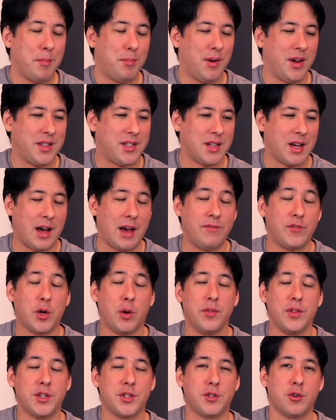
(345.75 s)
But I've
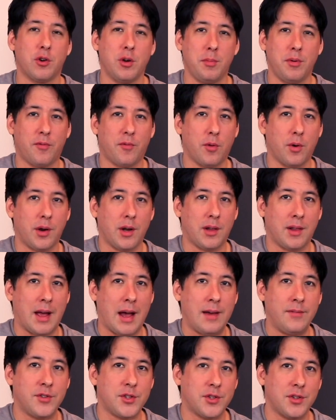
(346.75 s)
told the story before on a
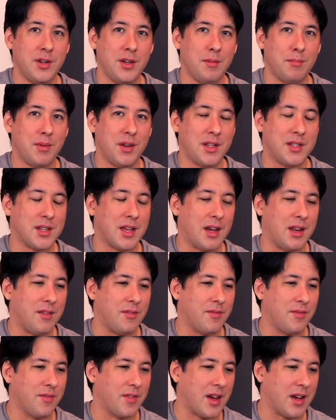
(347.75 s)
live stream, but it's kind
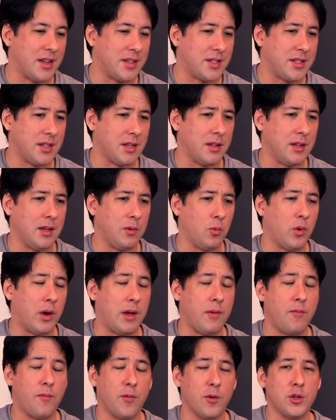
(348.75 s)
of silly. When
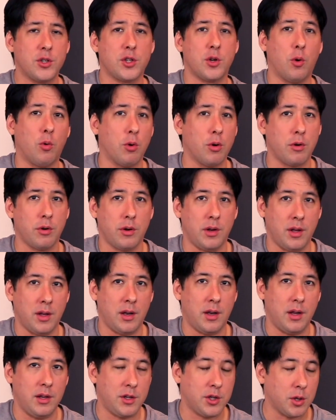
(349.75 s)
I first ordered
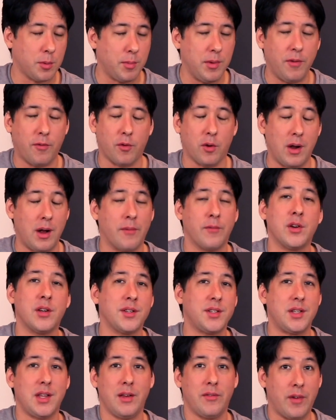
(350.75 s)
it, it took me forever to
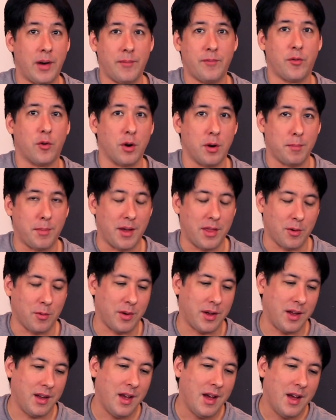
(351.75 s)
save up for it, by the
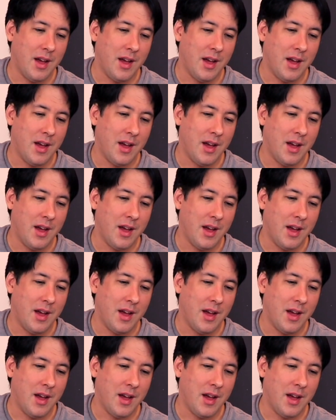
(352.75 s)
way.